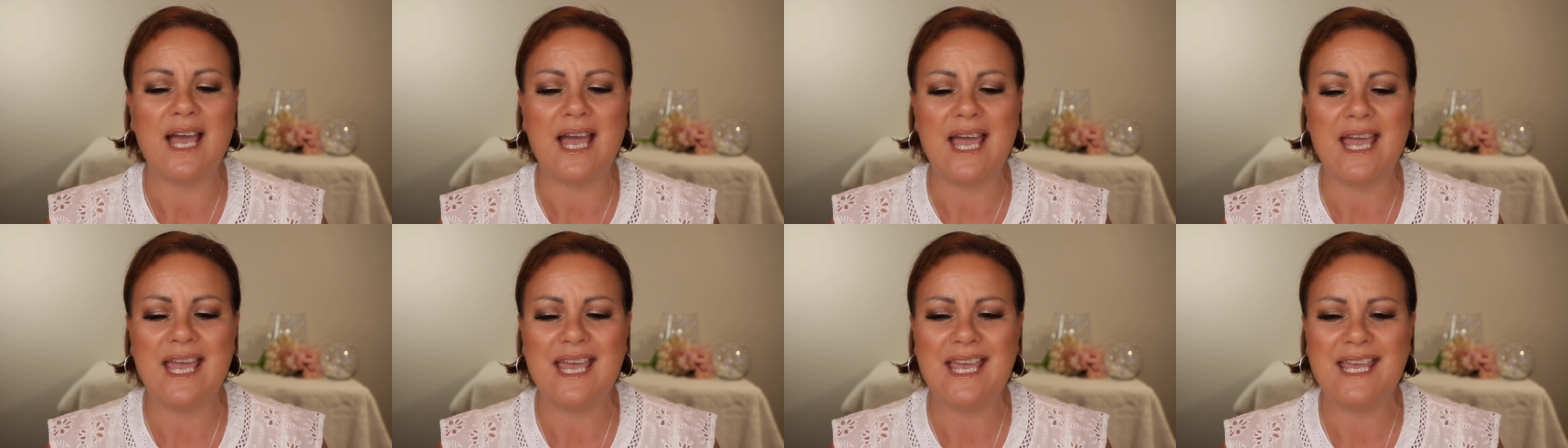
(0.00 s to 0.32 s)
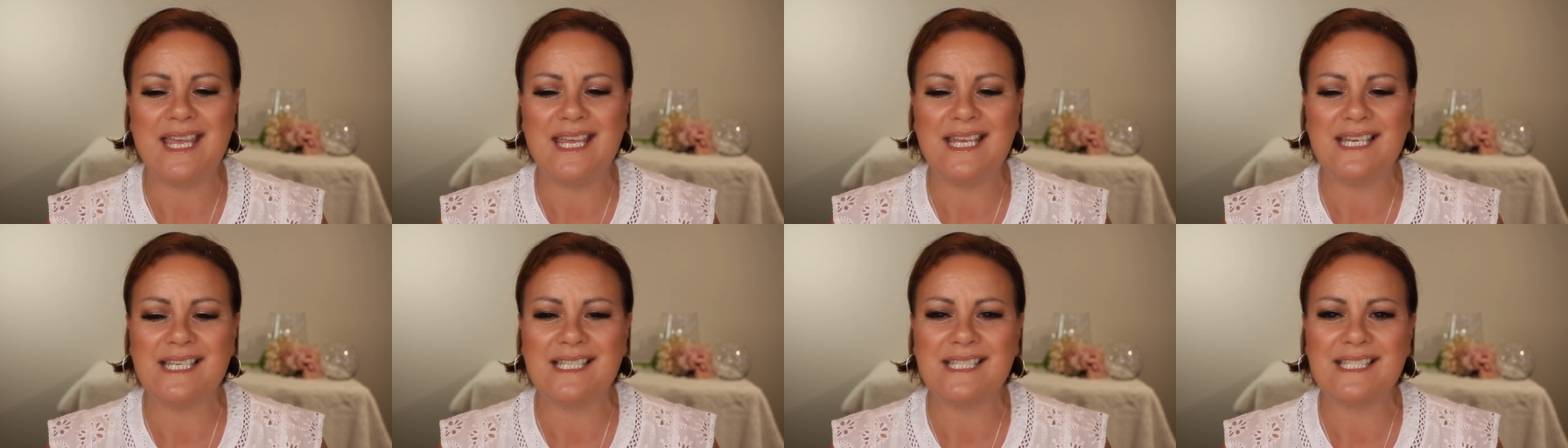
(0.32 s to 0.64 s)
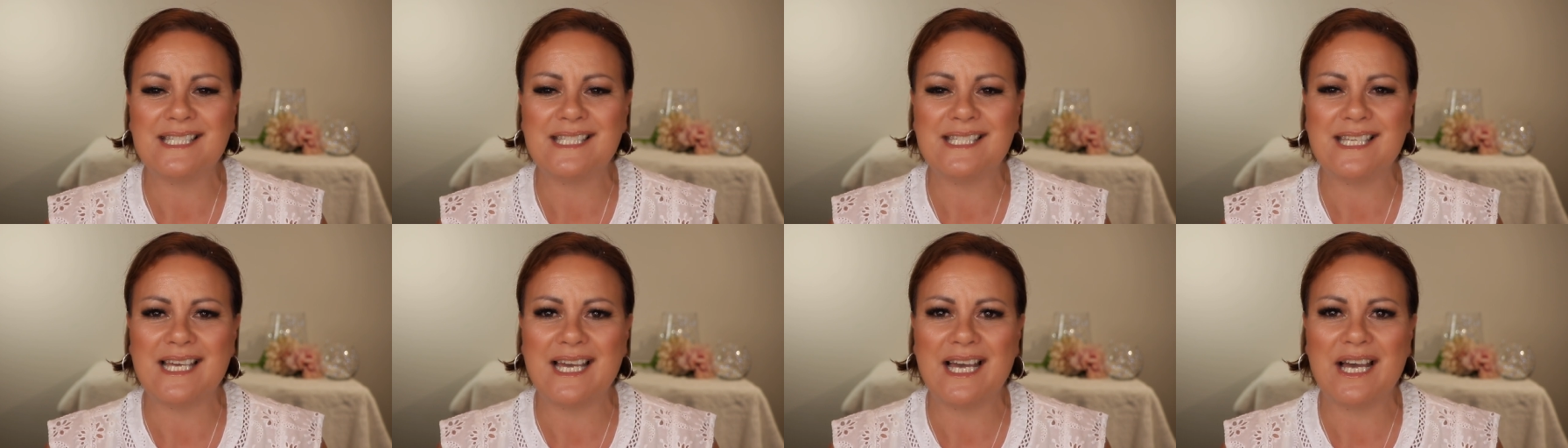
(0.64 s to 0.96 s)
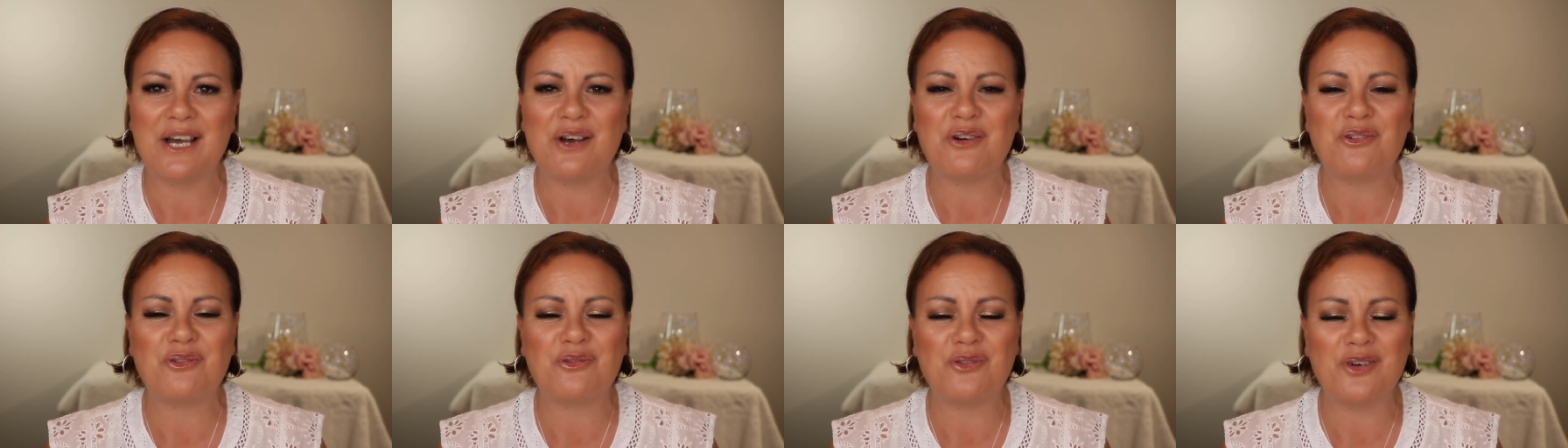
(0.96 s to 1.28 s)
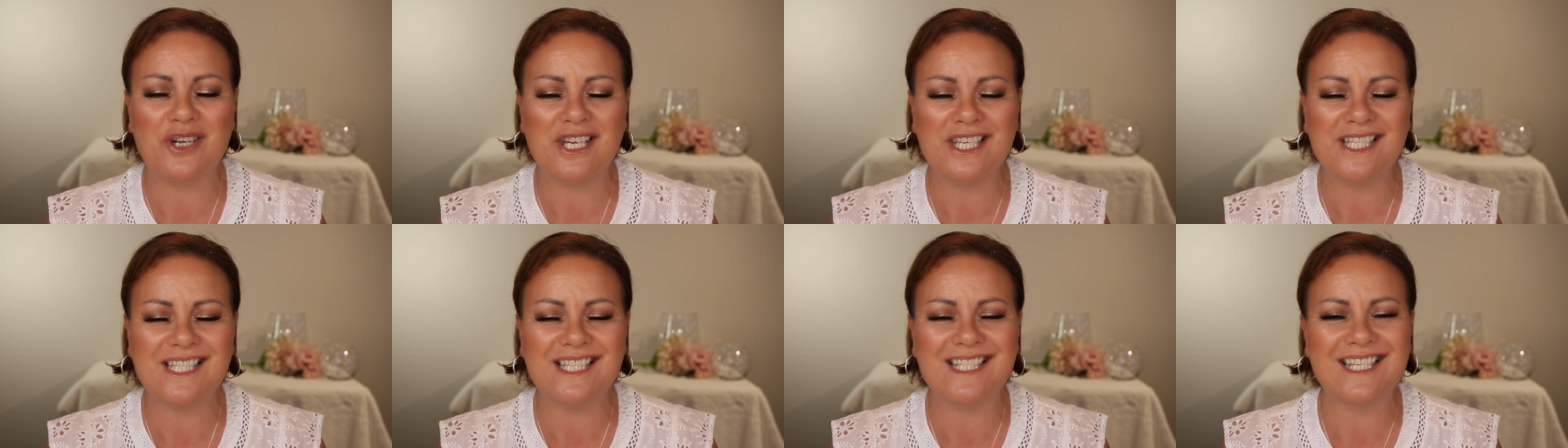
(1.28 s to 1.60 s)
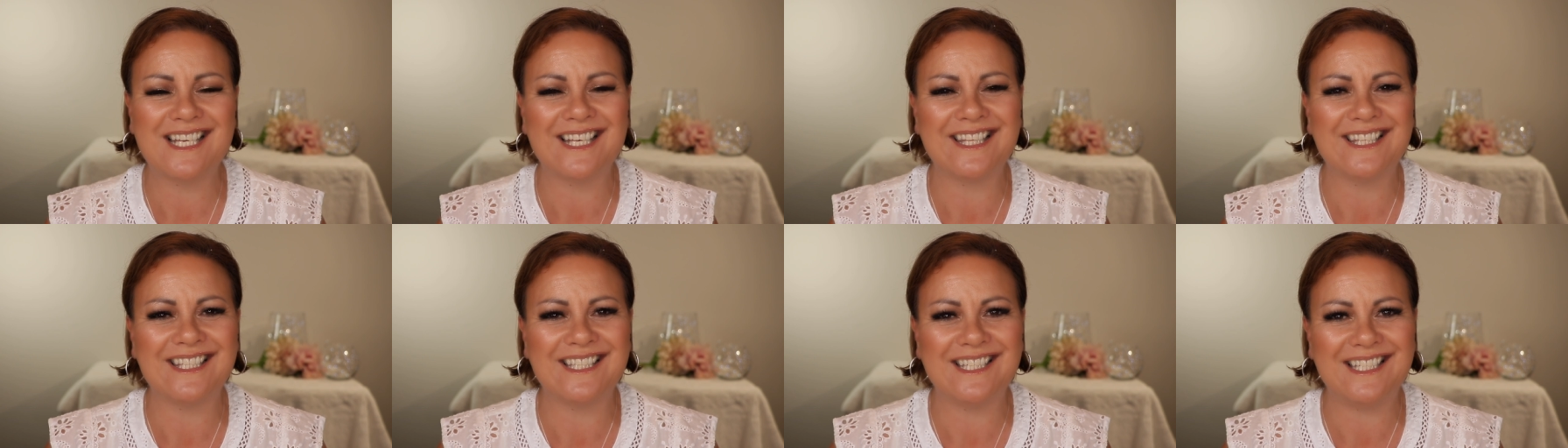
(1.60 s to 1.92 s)
and find
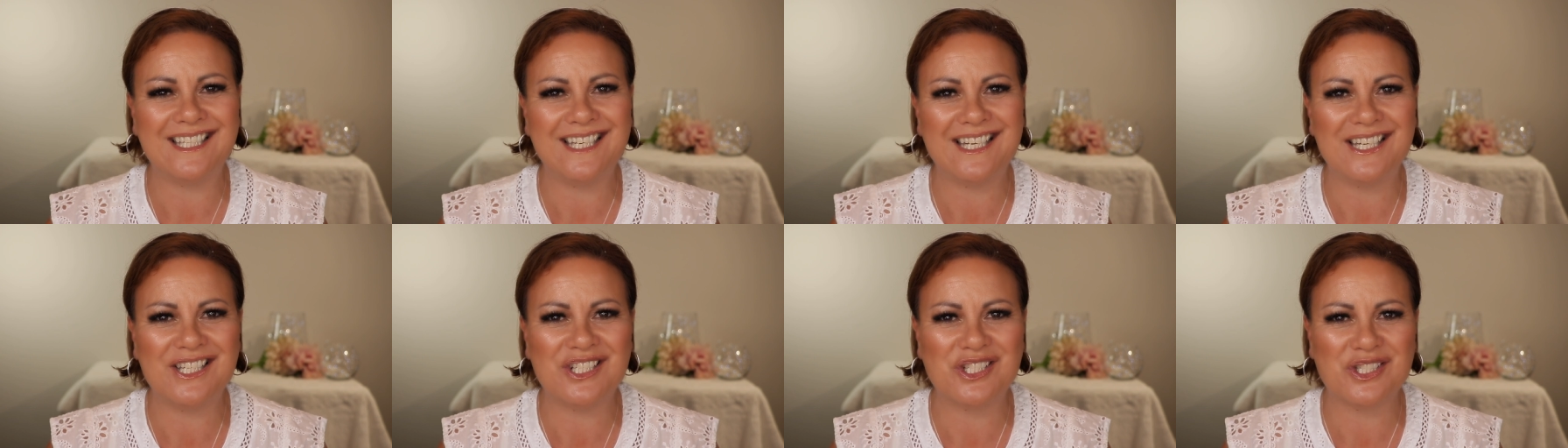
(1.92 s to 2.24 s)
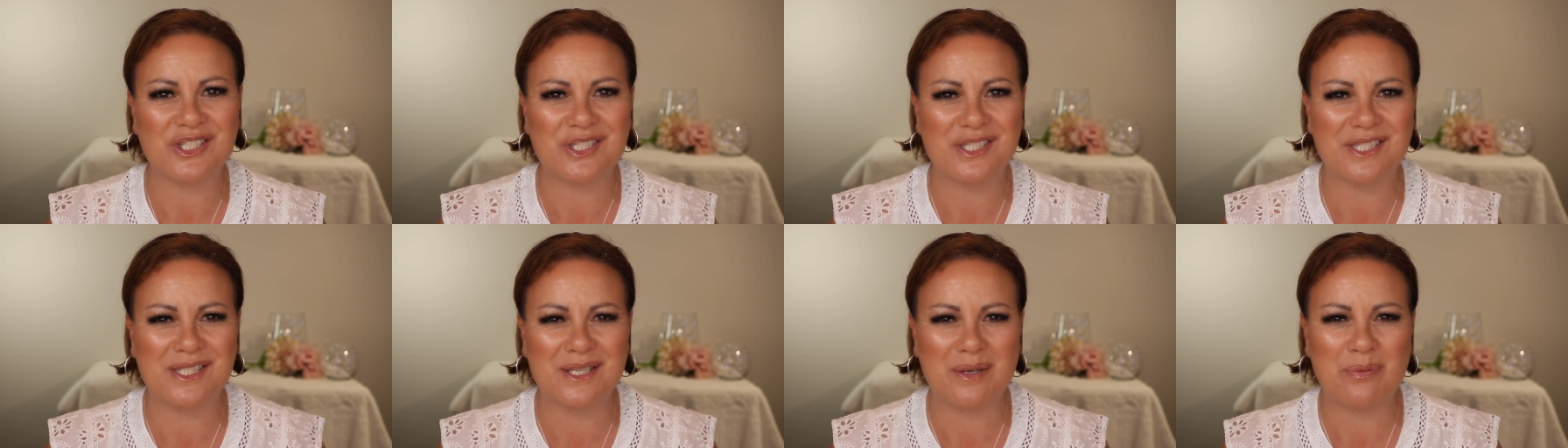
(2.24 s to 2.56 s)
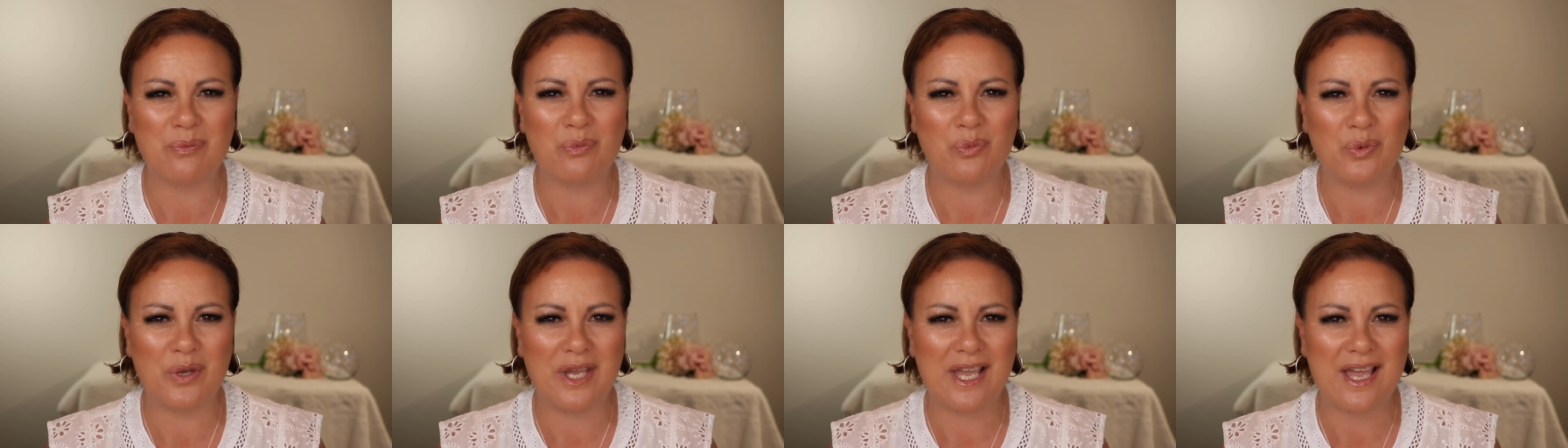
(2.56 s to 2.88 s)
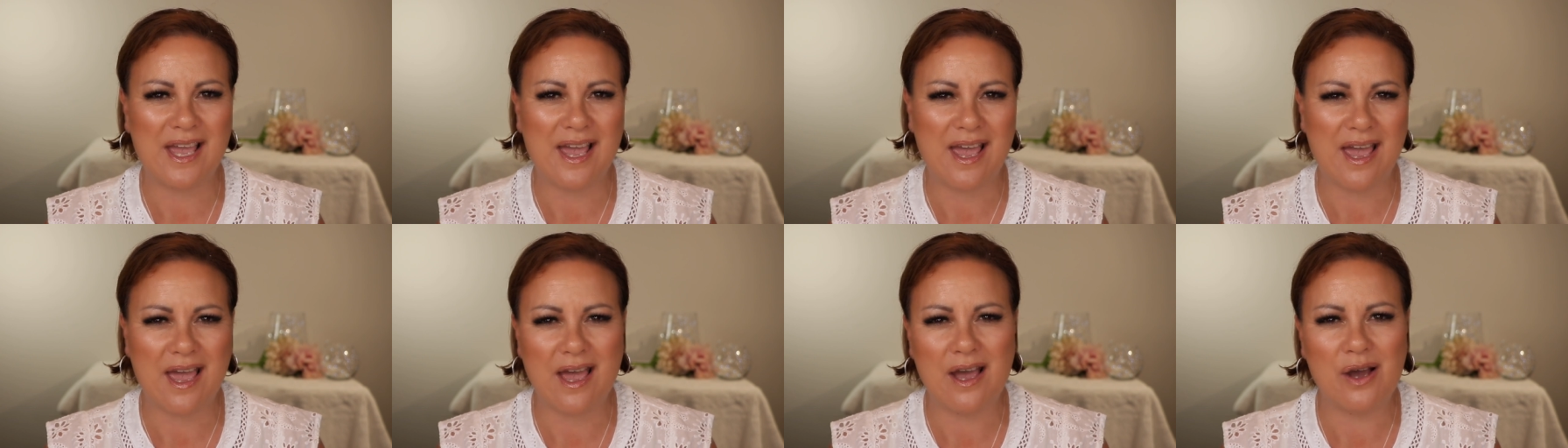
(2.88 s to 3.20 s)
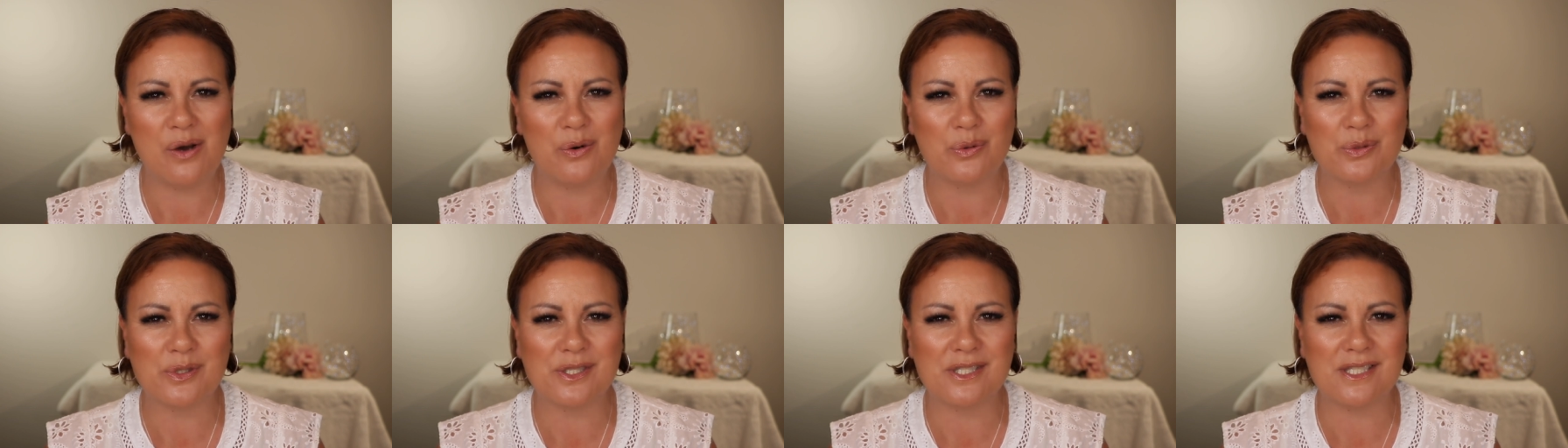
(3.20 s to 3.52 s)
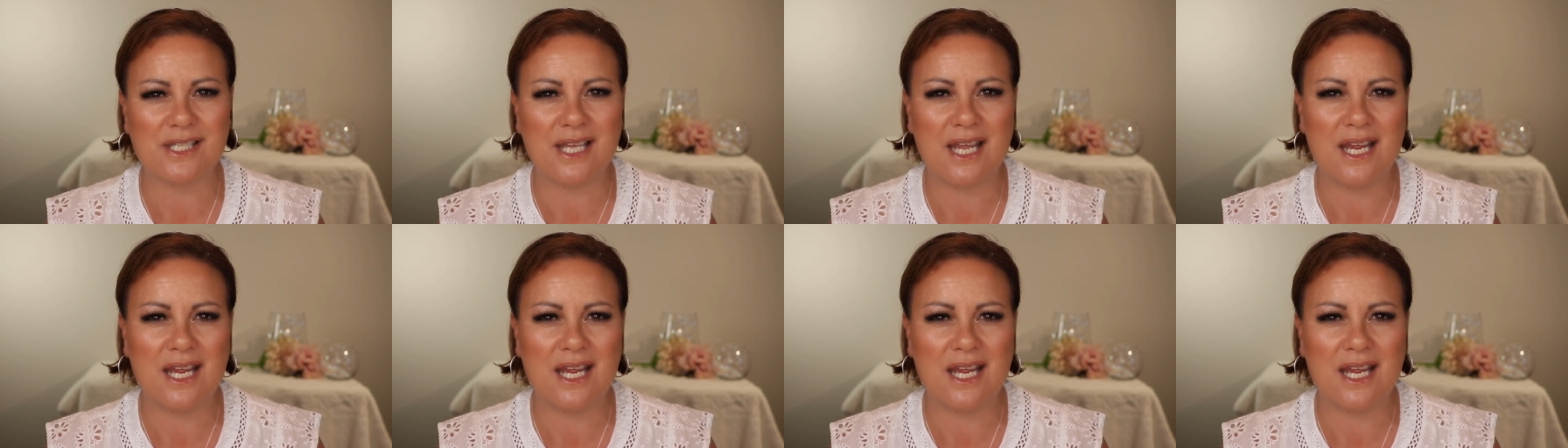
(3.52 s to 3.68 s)
another niche somewhere else,